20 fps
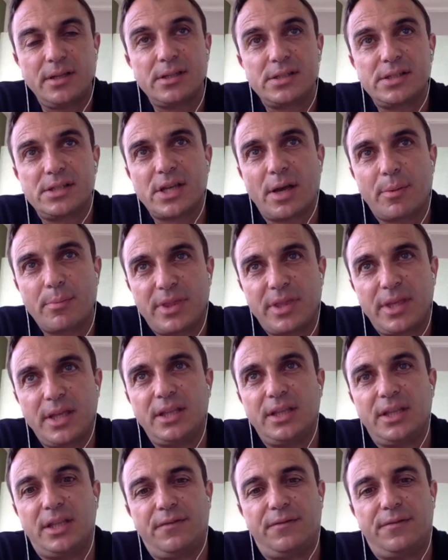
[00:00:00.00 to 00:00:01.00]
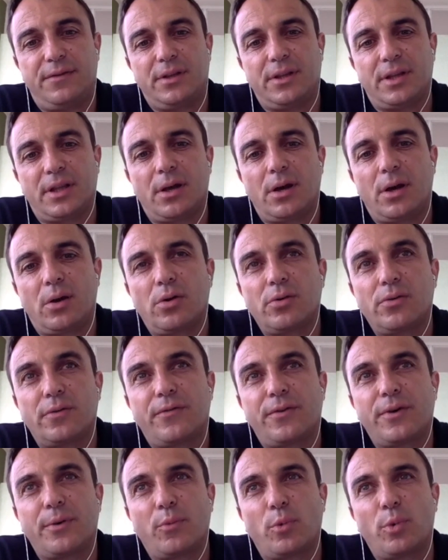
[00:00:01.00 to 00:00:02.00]
something different
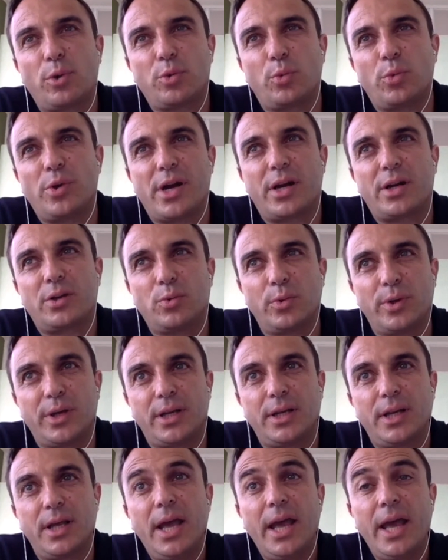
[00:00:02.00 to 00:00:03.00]
from what we are doing?